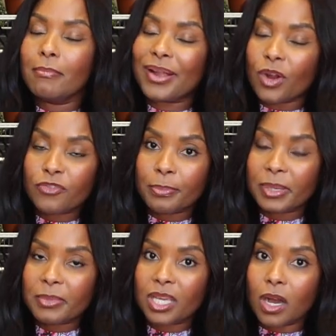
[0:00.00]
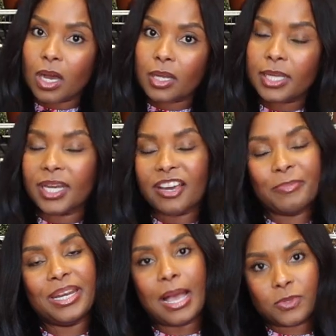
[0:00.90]
my girlfriend put me on and
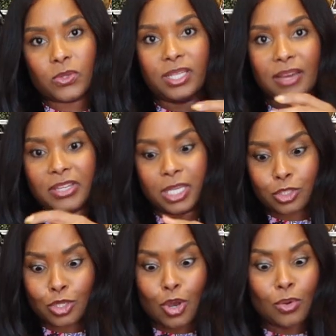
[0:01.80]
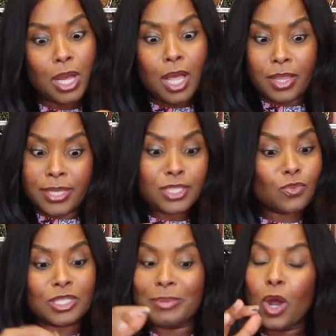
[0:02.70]
I've been absolutely loving it. So this
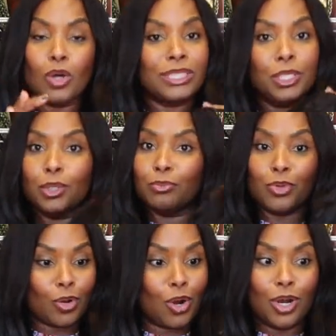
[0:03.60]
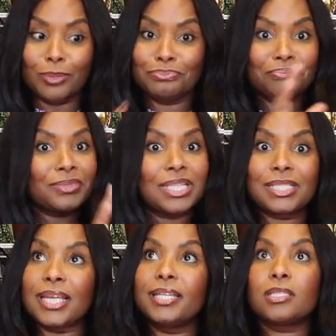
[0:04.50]
is what's been holding your girl
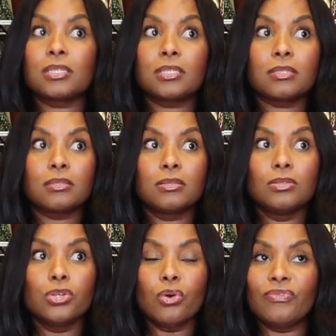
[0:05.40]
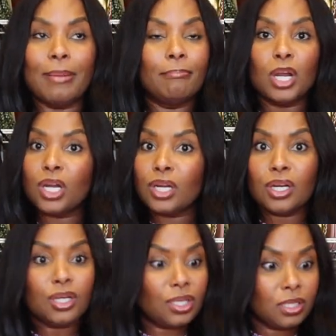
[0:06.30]
since
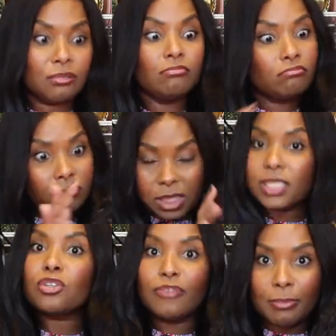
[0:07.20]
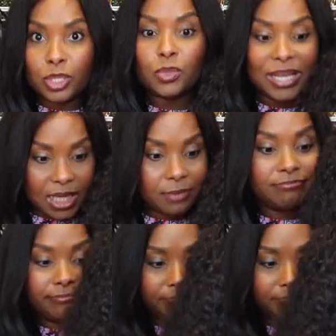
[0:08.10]
November, sweetie.